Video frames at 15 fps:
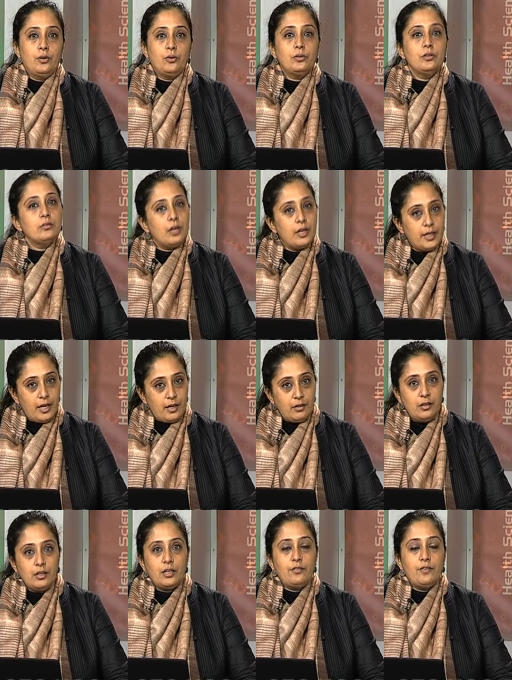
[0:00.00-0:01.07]
you know,
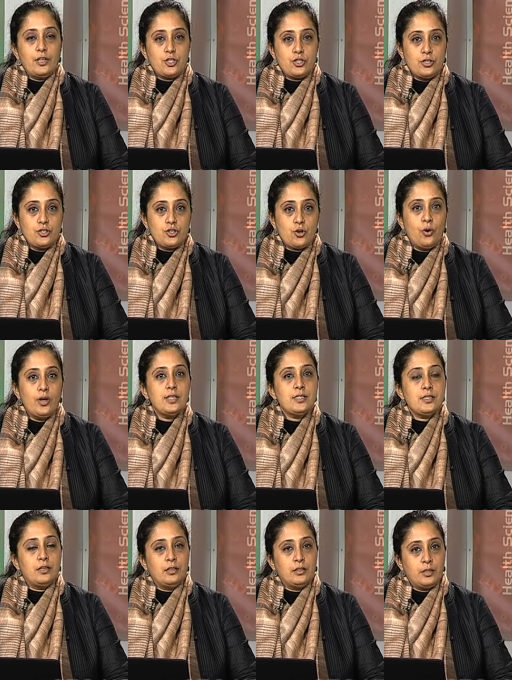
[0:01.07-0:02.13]
again, a conventional
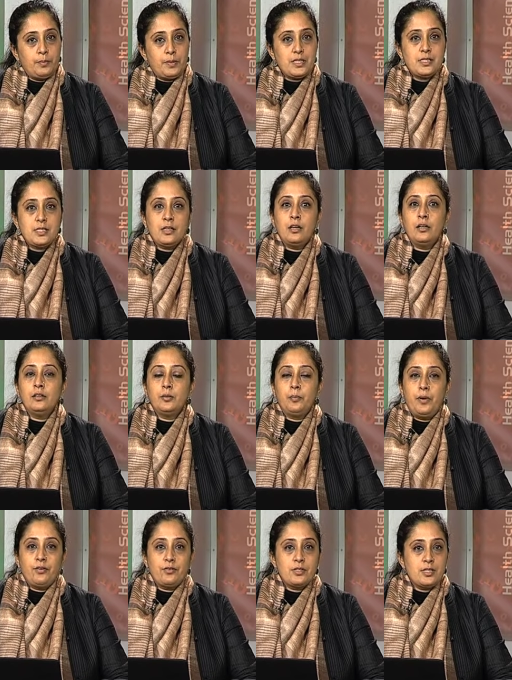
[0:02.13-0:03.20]
choice, uh, Tapasya.
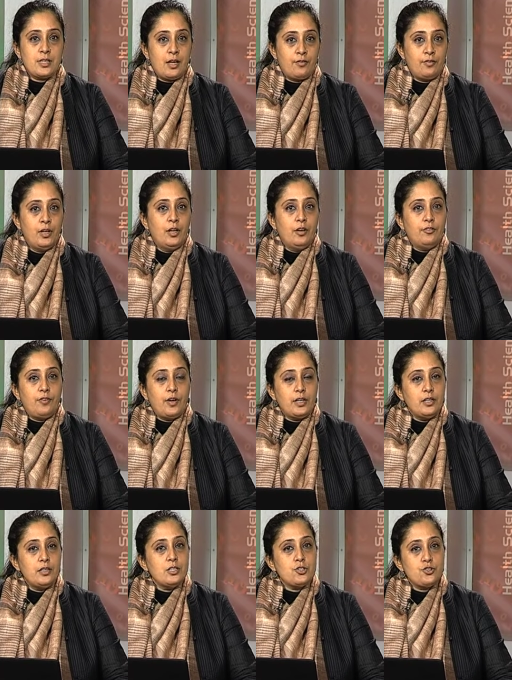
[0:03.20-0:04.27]
The parents have
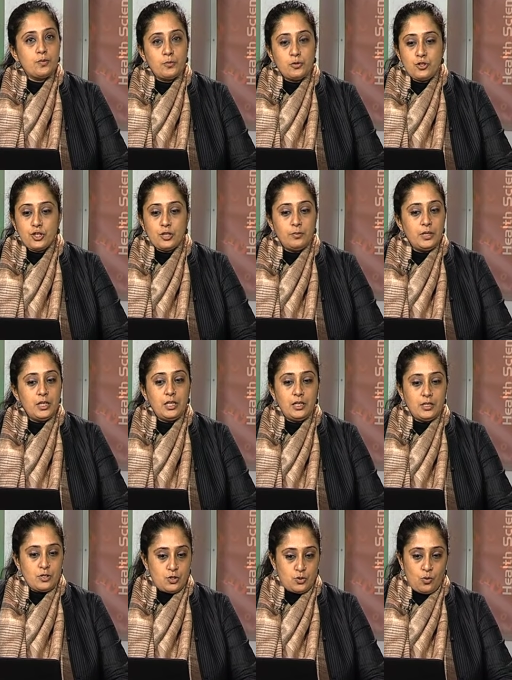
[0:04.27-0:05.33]
funded his trip to
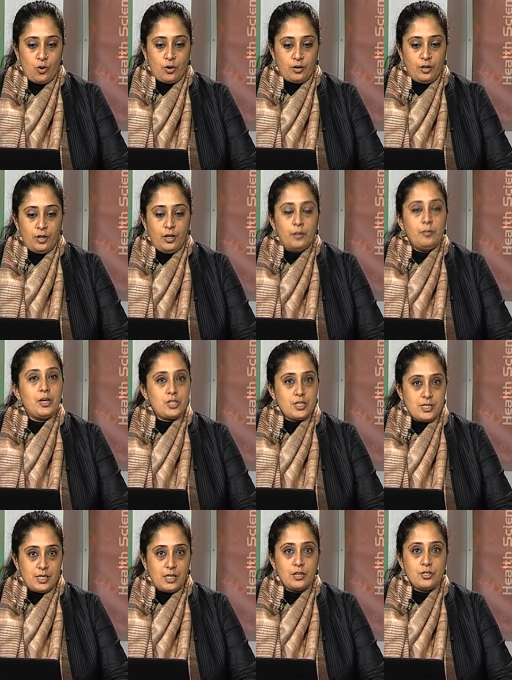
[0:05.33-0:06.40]
Germany and so on,
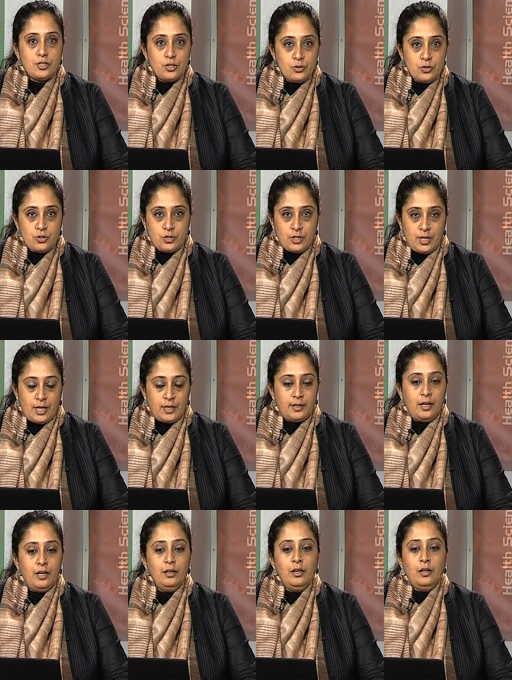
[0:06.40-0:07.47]
much as he continues to deny
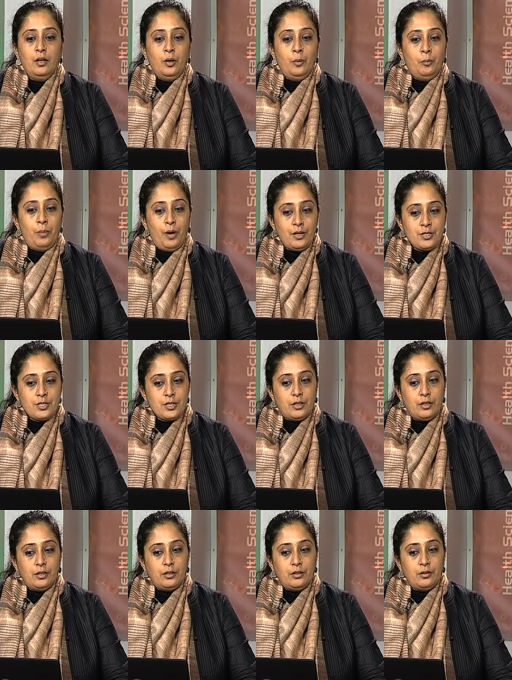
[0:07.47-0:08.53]
that. But
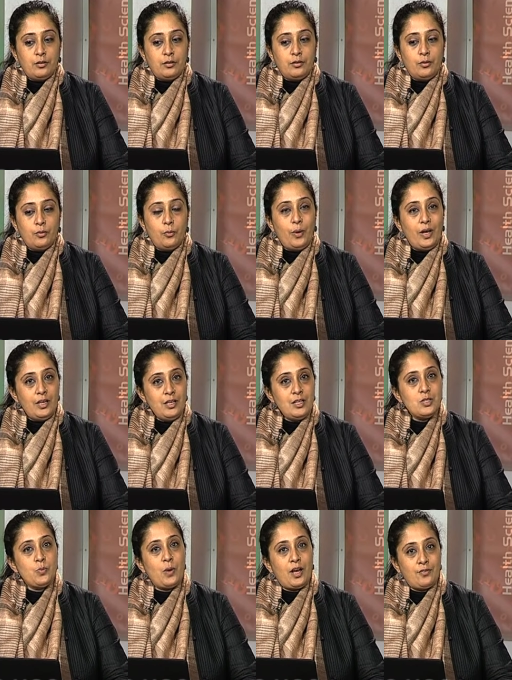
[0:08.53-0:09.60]
uh, when
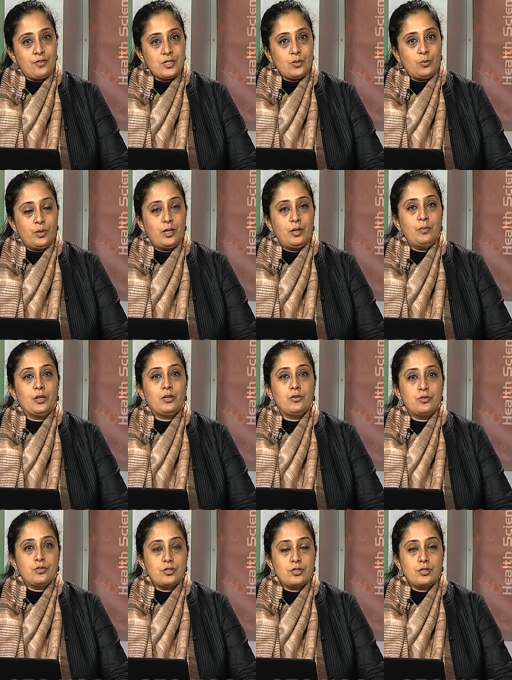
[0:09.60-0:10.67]
his wife is away
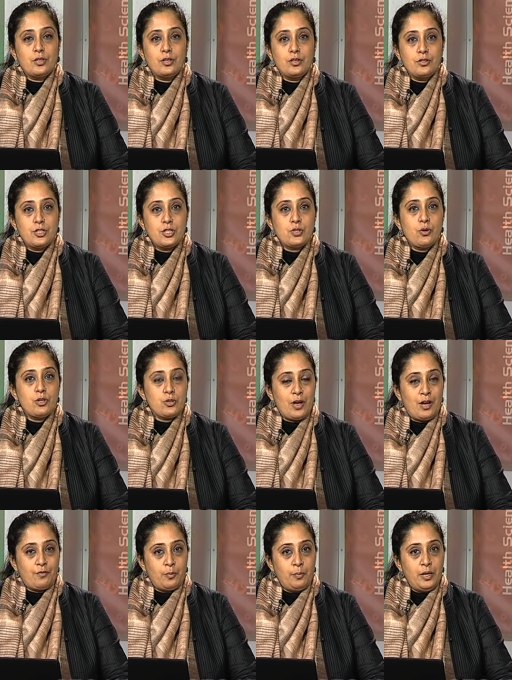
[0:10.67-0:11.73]
because uh, she's going
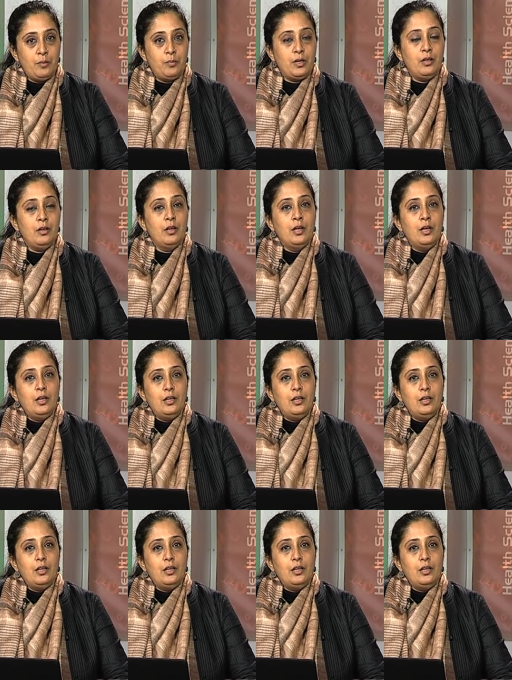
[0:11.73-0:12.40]
to have a baby,